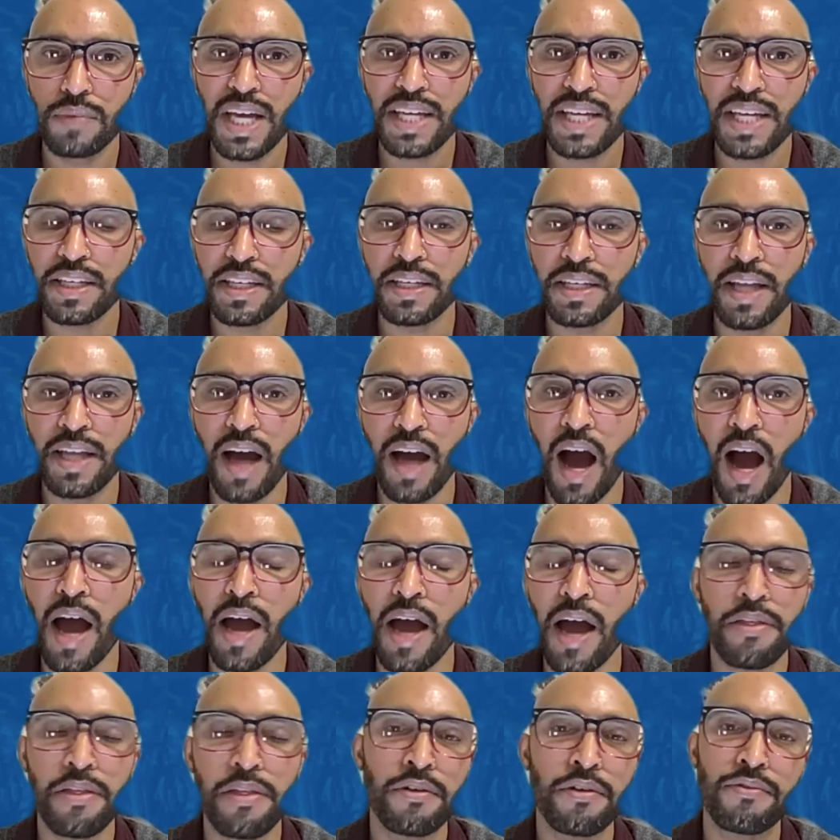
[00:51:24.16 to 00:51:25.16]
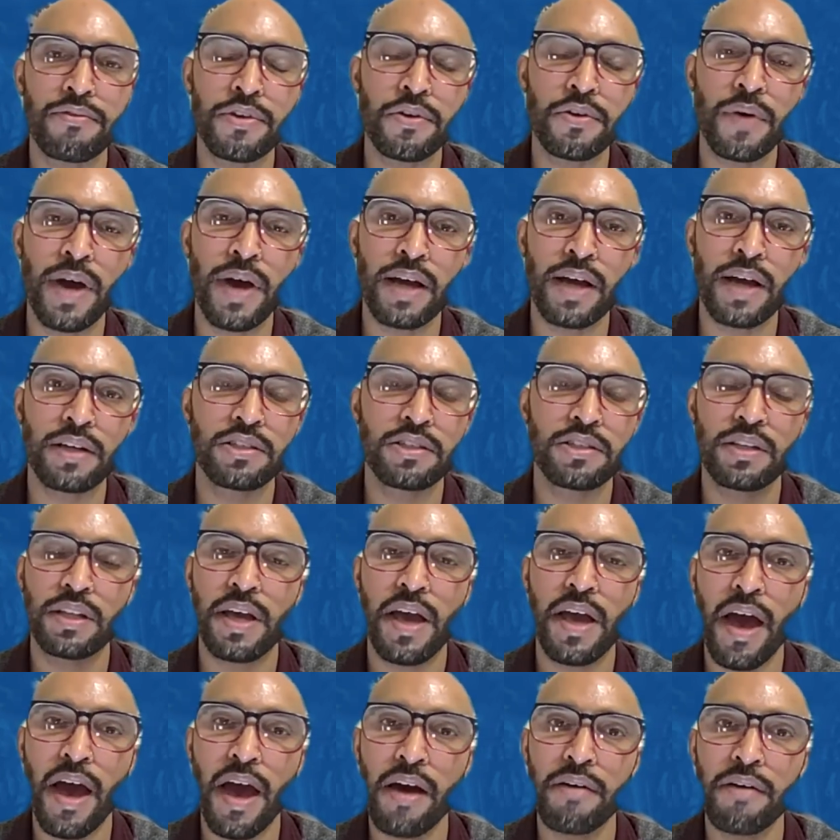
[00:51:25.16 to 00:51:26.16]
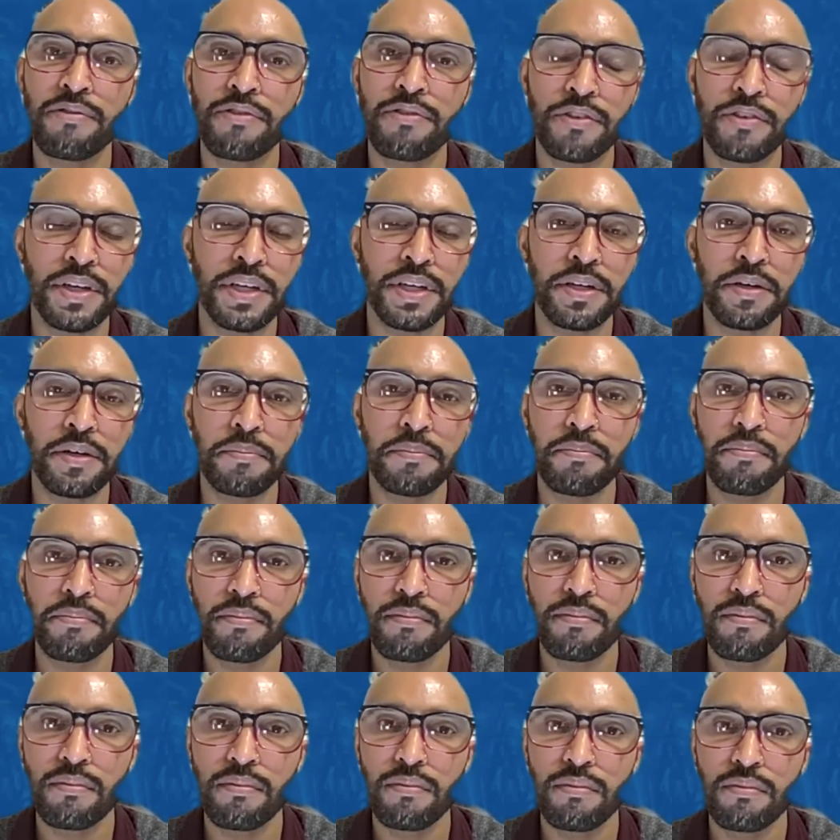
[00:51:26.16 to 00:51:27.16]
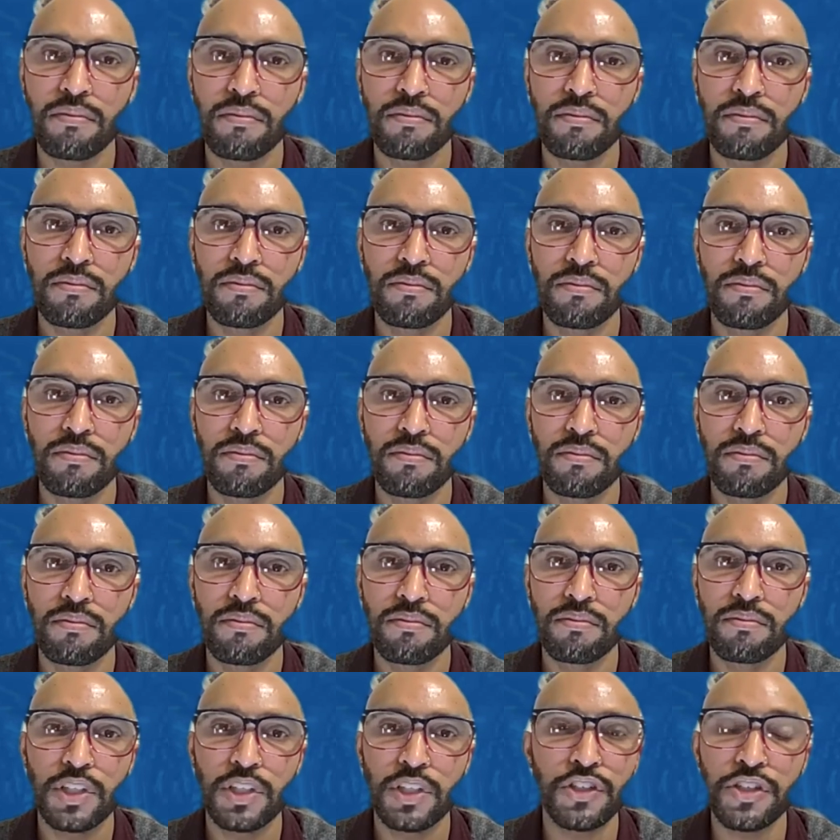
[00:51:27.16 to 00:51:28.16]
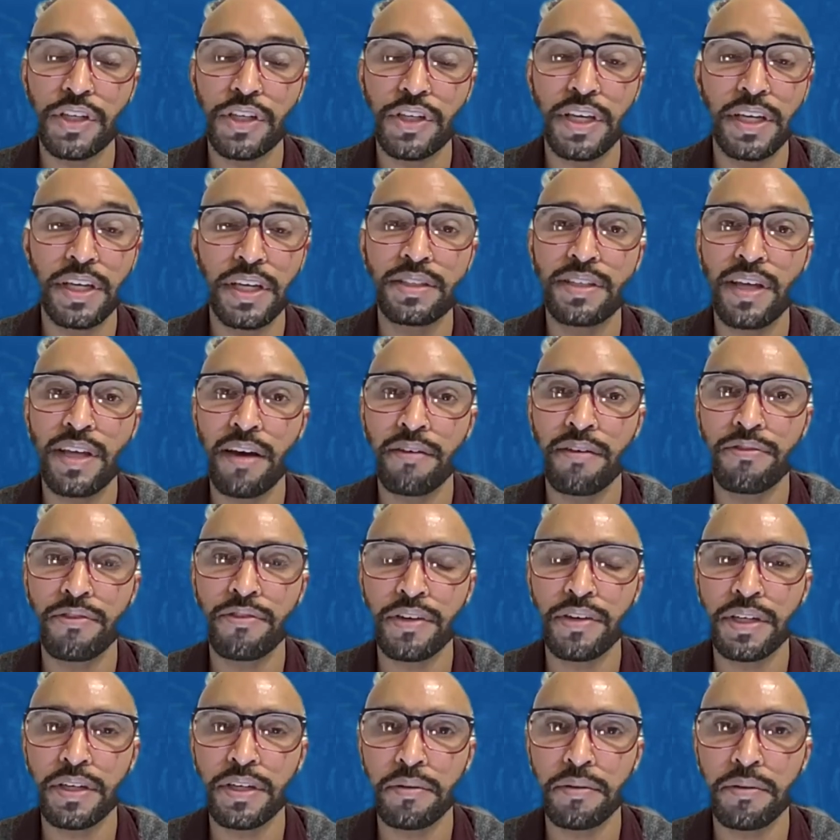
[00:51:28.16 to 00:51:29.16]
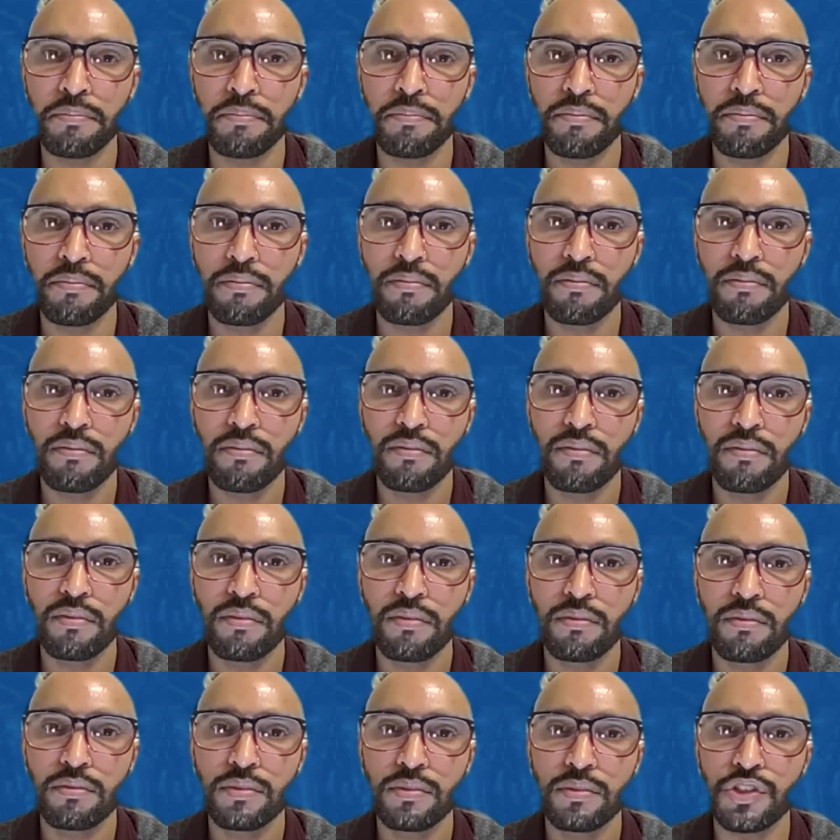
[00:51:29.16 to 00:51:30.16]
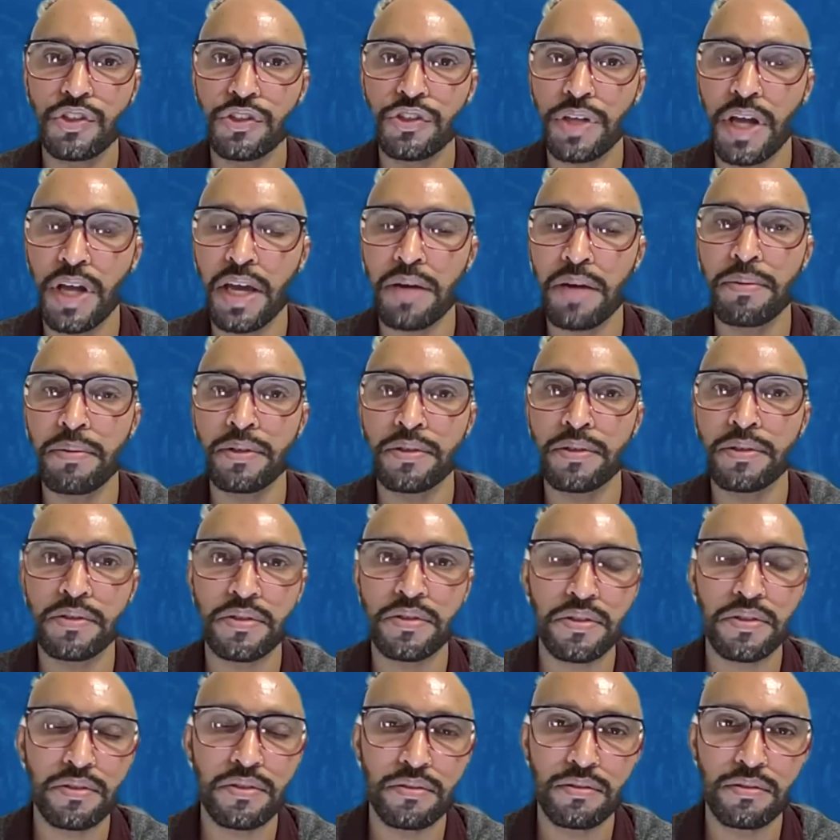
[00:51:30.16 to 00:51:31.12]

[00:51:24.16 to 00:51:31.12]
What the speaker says: Did either of you actually have freedom? Did your kids have freedom? Did your neighbors?